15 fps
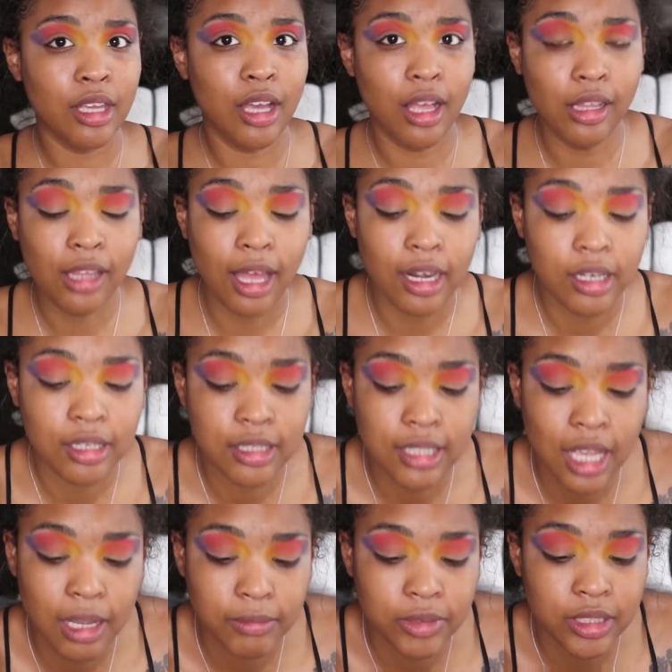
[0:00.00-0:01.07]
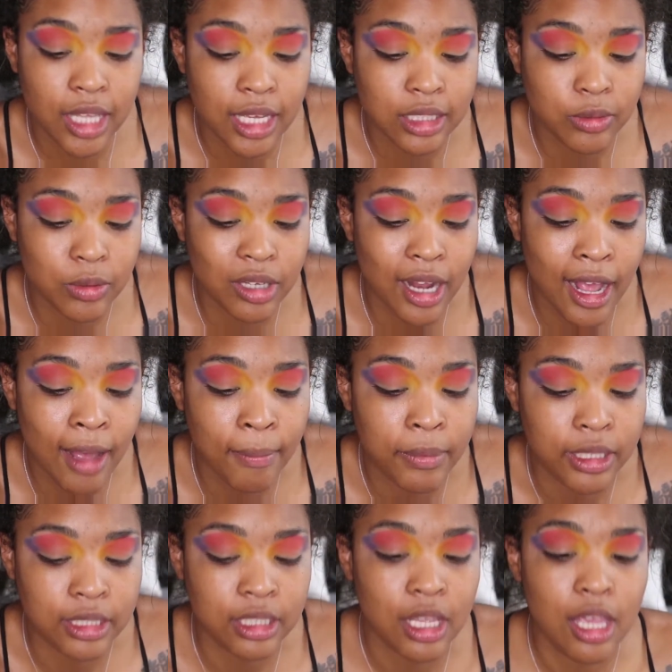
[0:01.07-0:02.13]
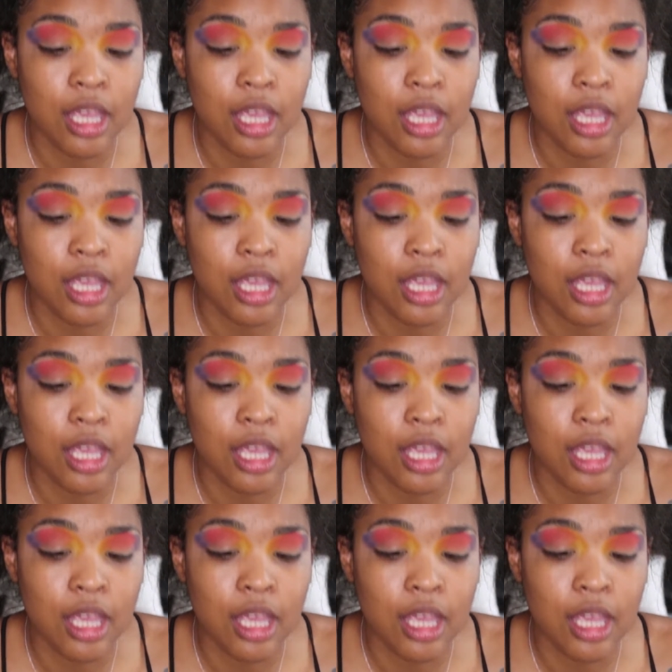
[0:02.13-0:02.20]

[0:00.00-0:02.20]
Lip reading: A lot of the times that's what happens.